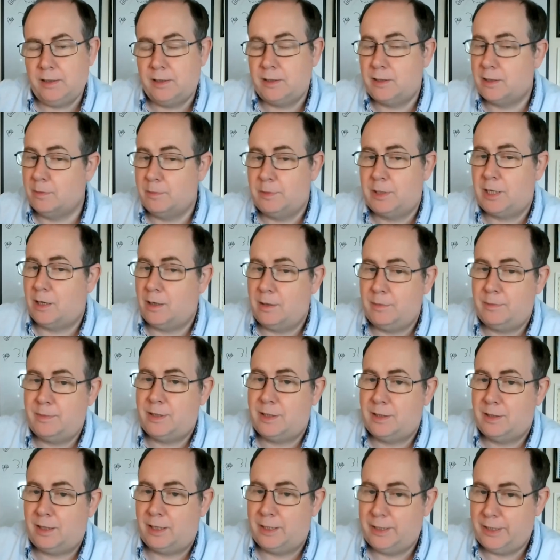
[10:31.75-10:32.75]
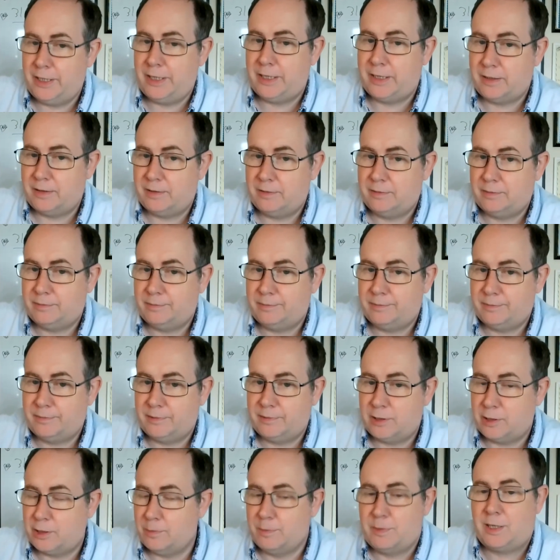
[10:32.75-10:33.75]
And sometimes I did,
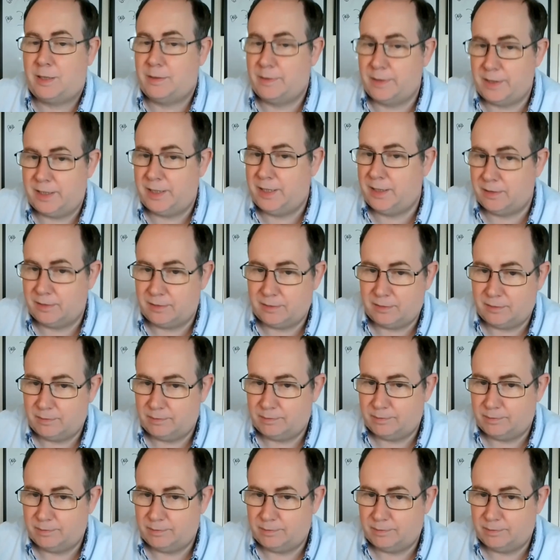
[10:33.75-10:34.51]
and sometimes I didn't.